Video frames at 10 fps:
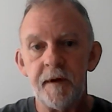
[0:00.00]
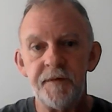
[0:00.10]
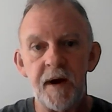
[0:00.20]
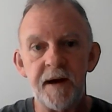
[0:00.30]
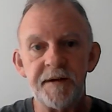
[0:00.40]

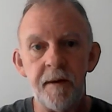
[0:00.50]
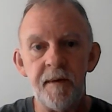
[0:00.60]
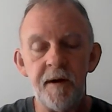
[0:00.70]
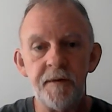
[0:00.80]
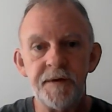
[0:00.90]
try some
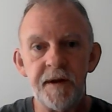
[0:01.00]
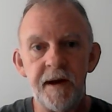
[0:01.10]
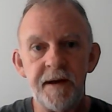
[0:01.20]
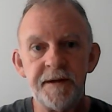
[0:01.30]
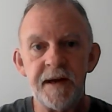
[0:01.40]
of those
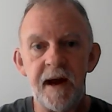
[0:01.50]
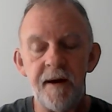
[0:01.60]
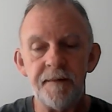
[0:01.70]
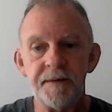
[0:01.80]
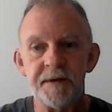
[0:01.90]
things
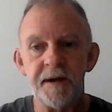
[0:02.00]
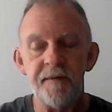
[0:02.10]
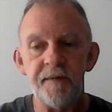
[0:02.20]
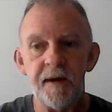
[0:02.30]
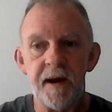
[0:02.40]
out and see
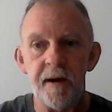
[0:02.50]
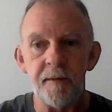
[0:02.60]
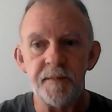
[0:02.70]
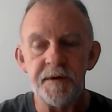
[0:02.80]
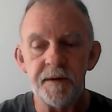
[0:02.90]
if it
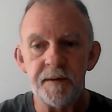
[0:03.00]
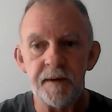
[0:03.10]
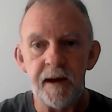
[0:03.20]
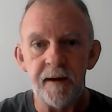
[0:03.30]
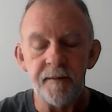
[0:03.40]
helps you.
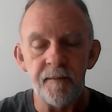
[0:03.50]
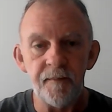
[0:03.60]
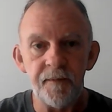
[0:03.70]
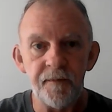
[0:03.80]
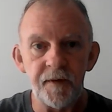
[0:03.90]
And
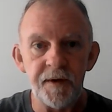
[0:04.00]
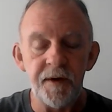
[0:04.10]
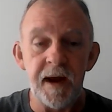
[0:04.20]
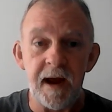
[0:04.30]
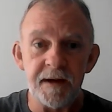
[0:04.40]
for
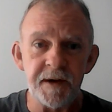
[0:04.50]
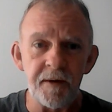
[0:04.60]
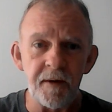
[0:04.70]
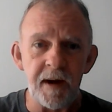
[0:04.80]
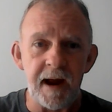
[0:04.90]
you guys
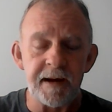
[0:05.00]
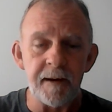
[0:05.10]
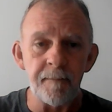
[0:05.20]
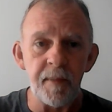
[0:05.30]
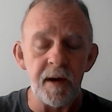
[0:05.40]
that are
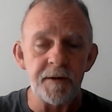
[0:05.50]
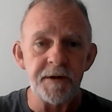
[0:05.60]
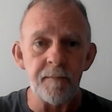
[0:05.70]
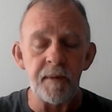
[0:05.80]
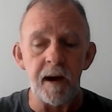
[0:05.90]
lacking
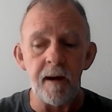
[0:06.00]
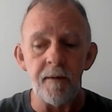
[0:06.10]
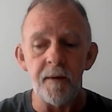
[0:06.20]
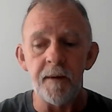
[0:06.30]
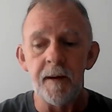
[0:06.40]
punching
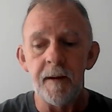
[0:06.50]
power,